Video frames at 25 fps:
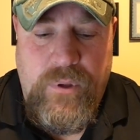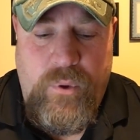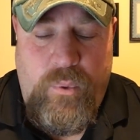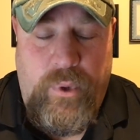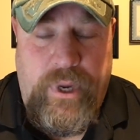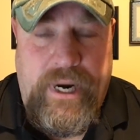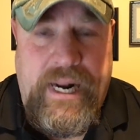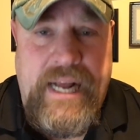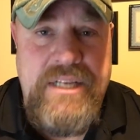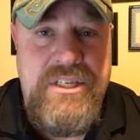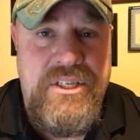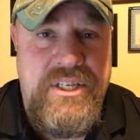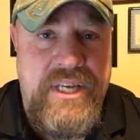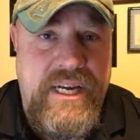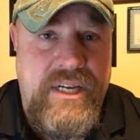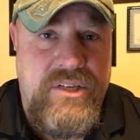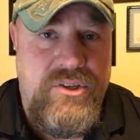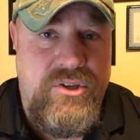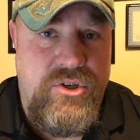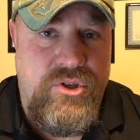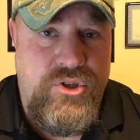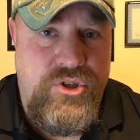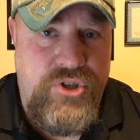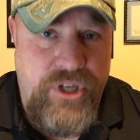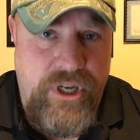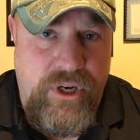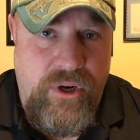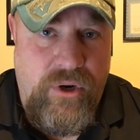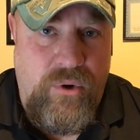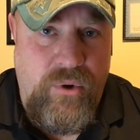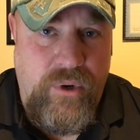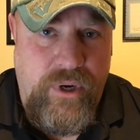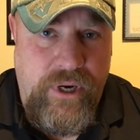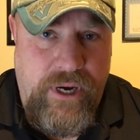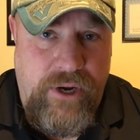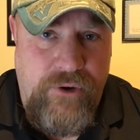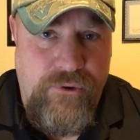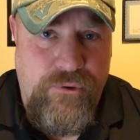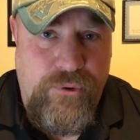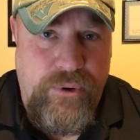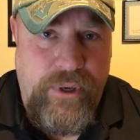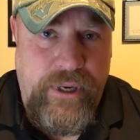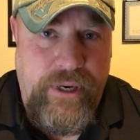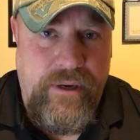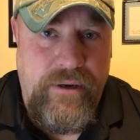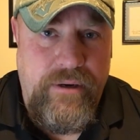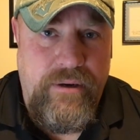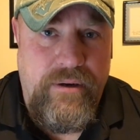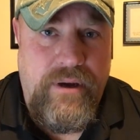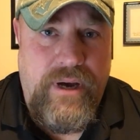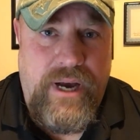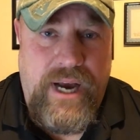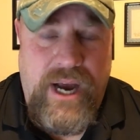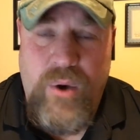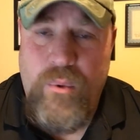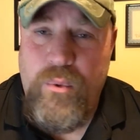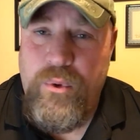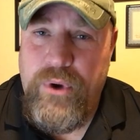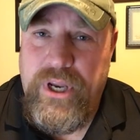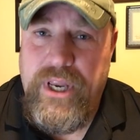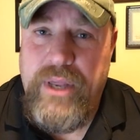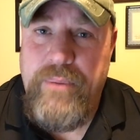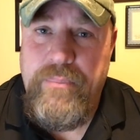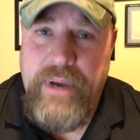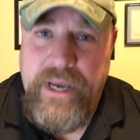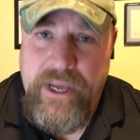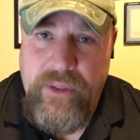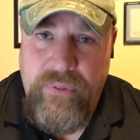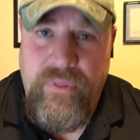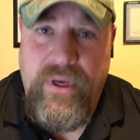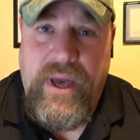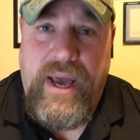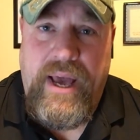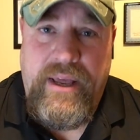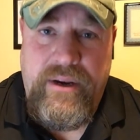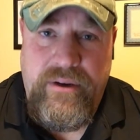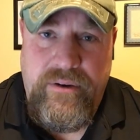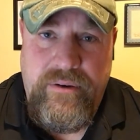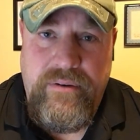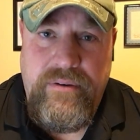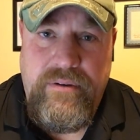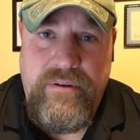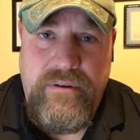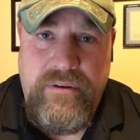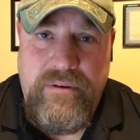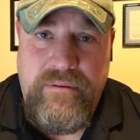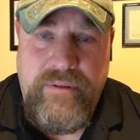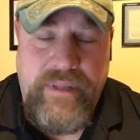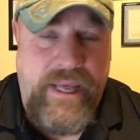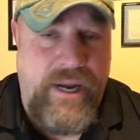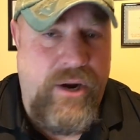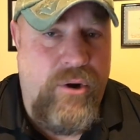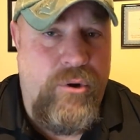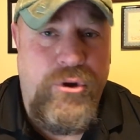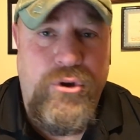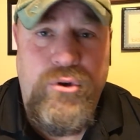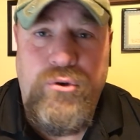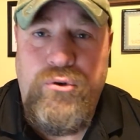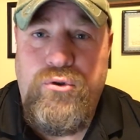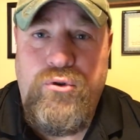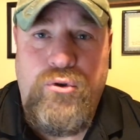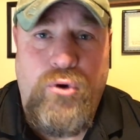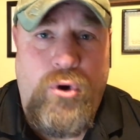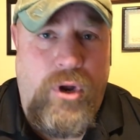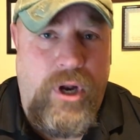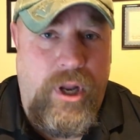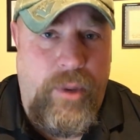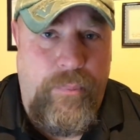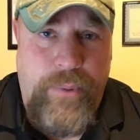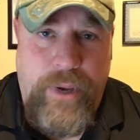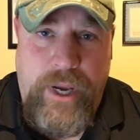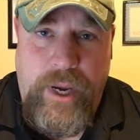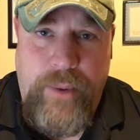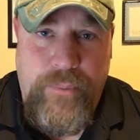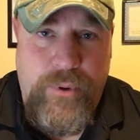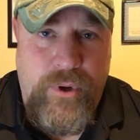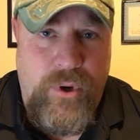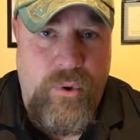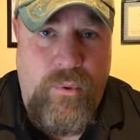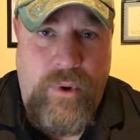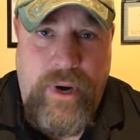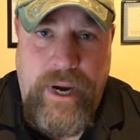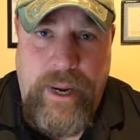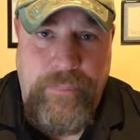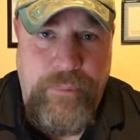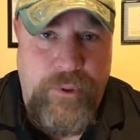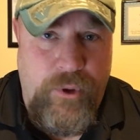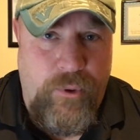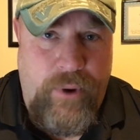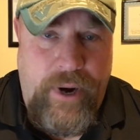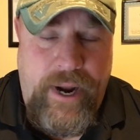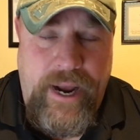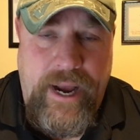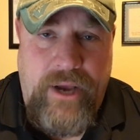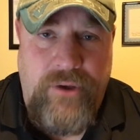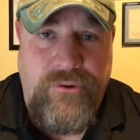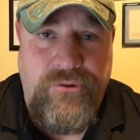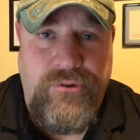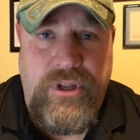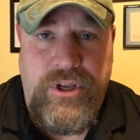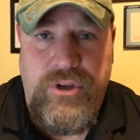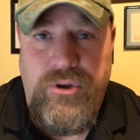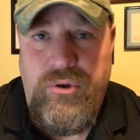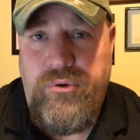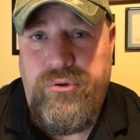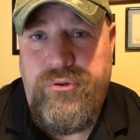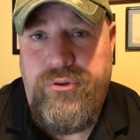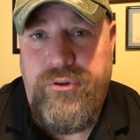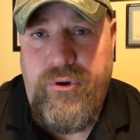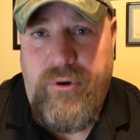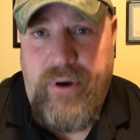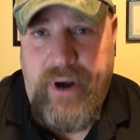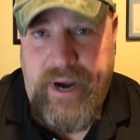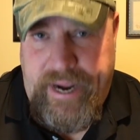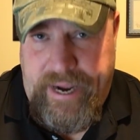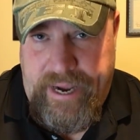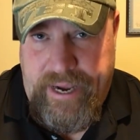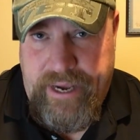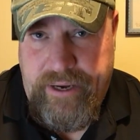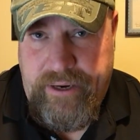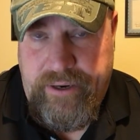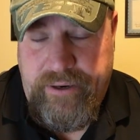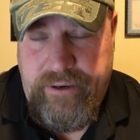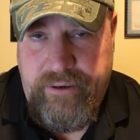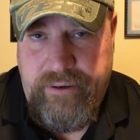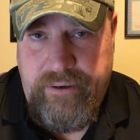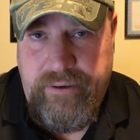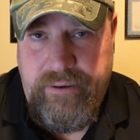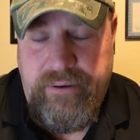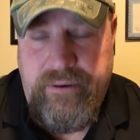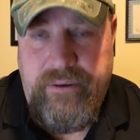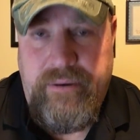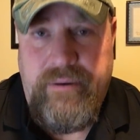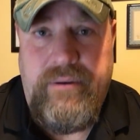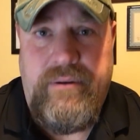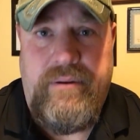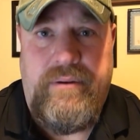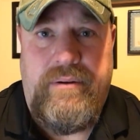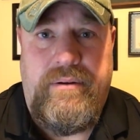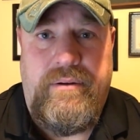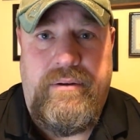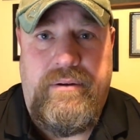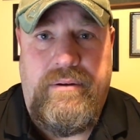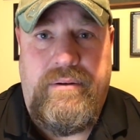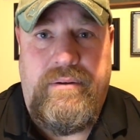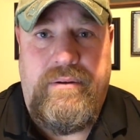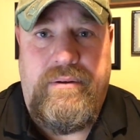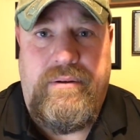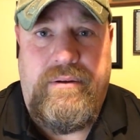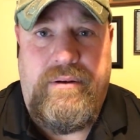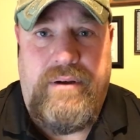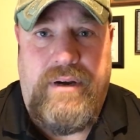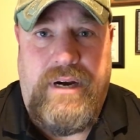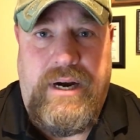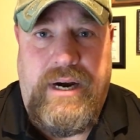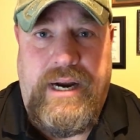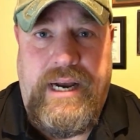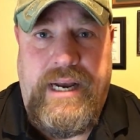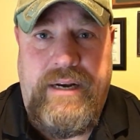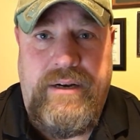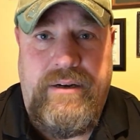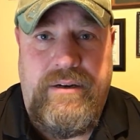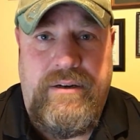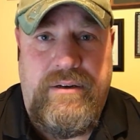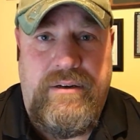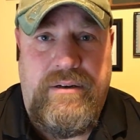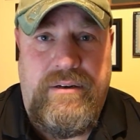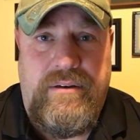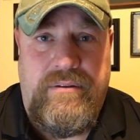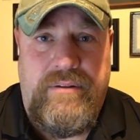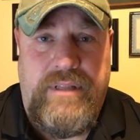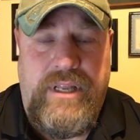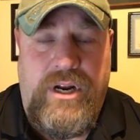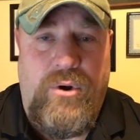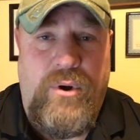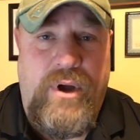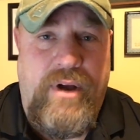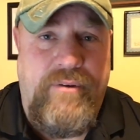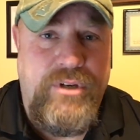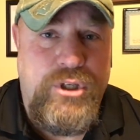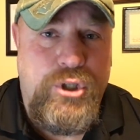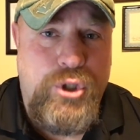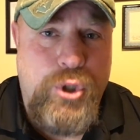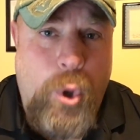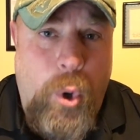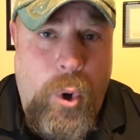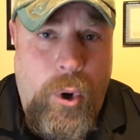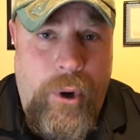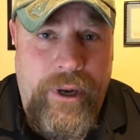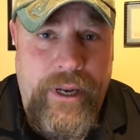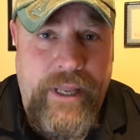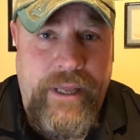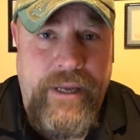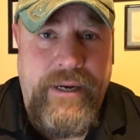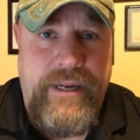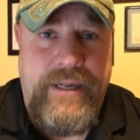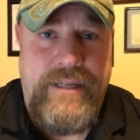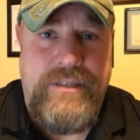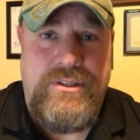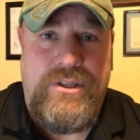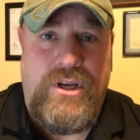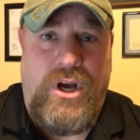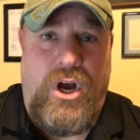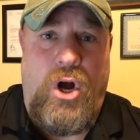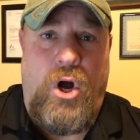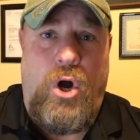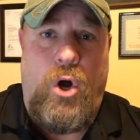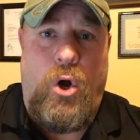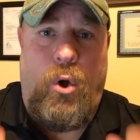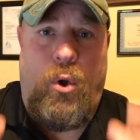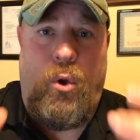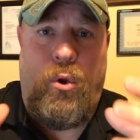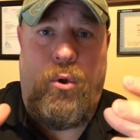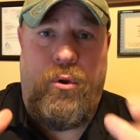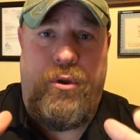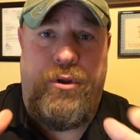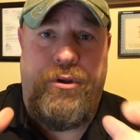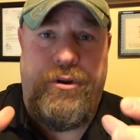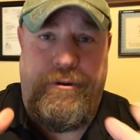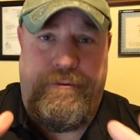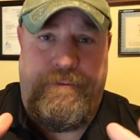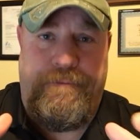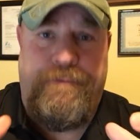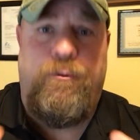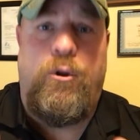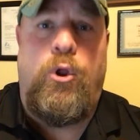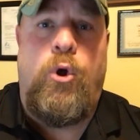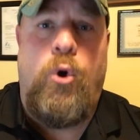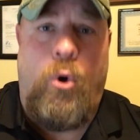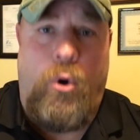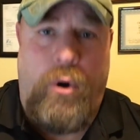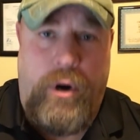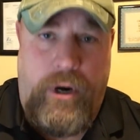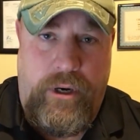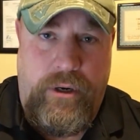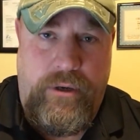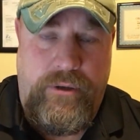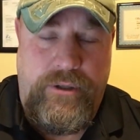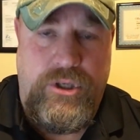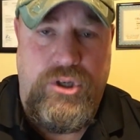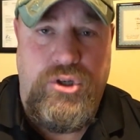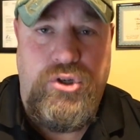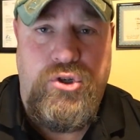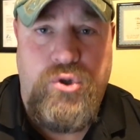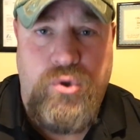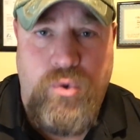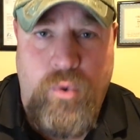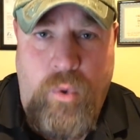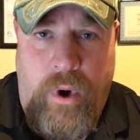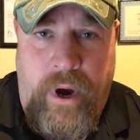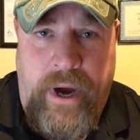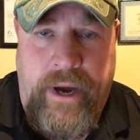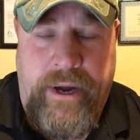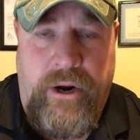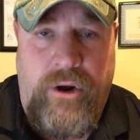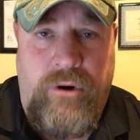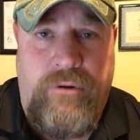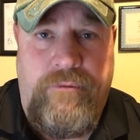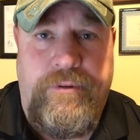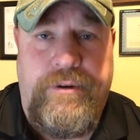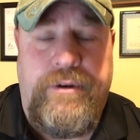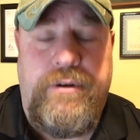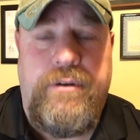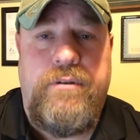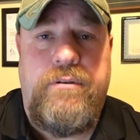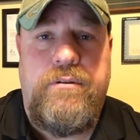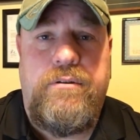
When I say it's a shithole country, I really mean that. They don't use toilet paper to wipe their ass, they use their hand. All right? They don't have a toilet, it's a hole in the floor that you squat over.